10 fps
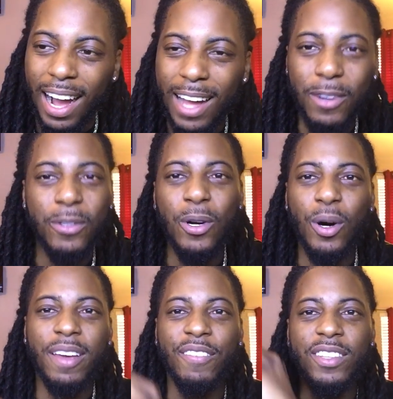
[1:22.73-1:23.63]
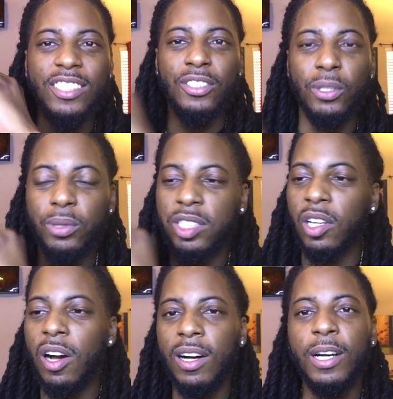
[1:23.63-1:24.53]
I don't know if his new
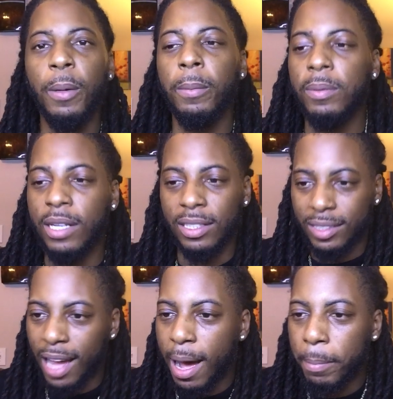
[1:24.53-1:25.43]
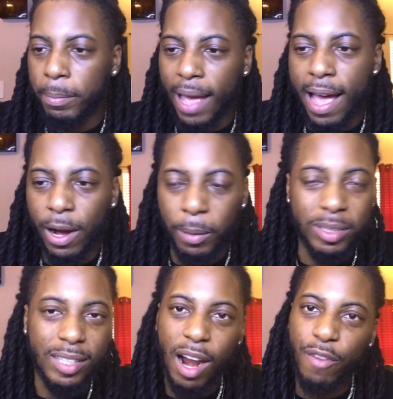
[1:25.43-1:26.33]
song could top
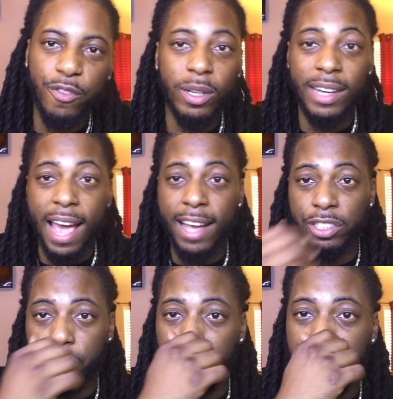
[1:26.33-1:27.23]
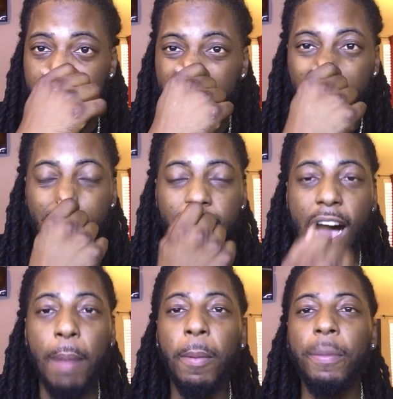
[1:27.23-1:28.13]
Styrofoam and Ashtrays.
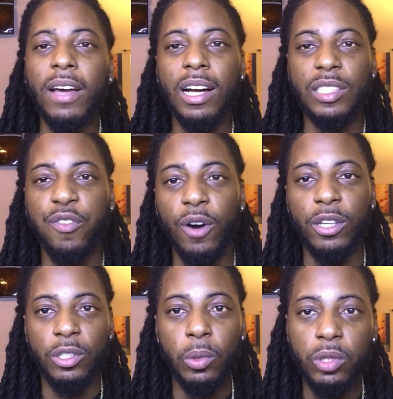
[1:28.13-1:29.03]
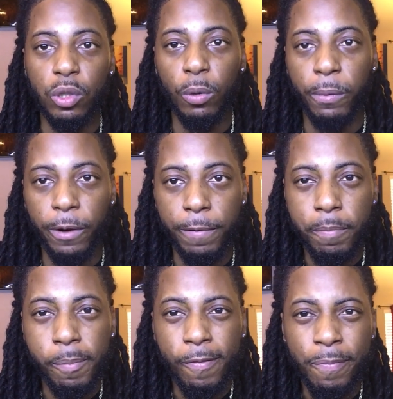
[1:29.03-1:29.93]
I'm gonna be honest, for a YouTuber
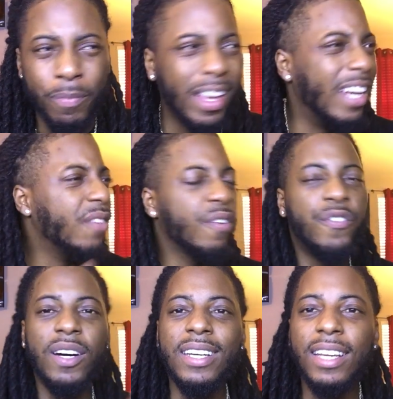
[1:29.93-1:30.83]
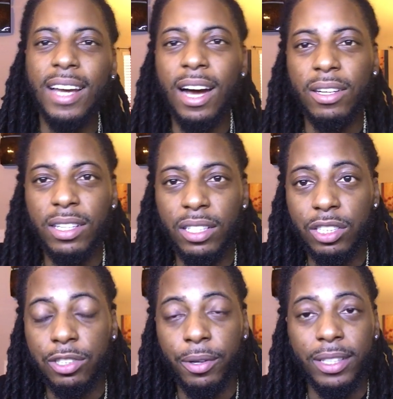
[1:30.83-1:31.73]
and even for a nigga out there in the
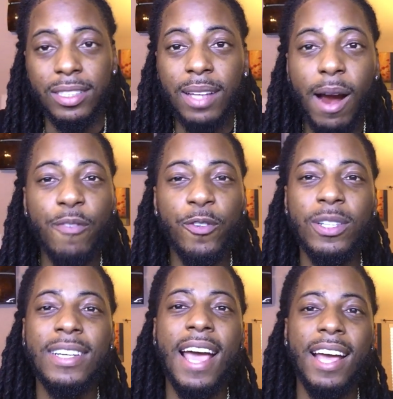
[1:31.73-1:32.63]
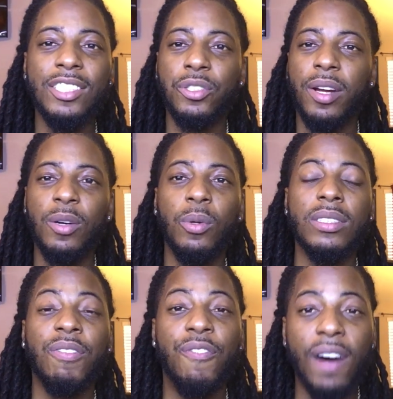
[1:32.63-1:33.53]
street, Styrofoam and Ashtray
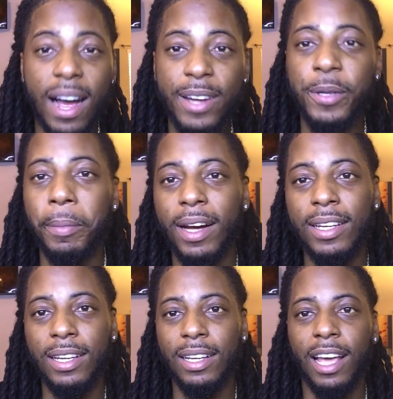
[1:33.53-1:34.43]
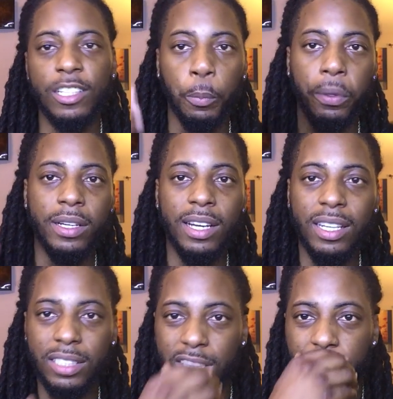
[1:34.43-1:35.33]
was fire, my nigga. Like the
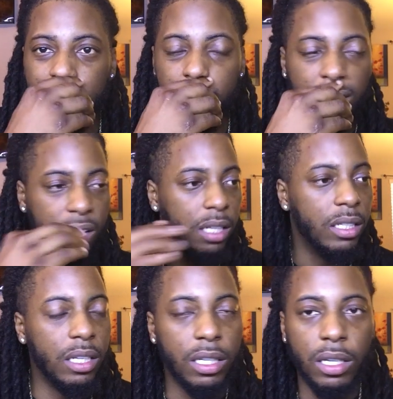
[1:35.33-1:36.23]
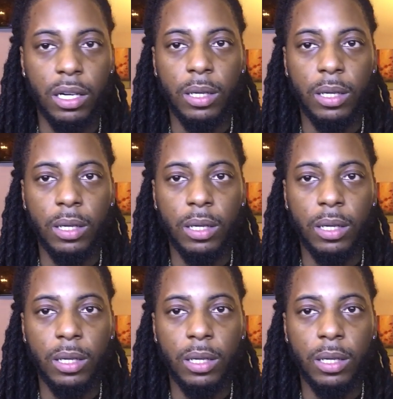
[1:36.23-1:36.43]
production, the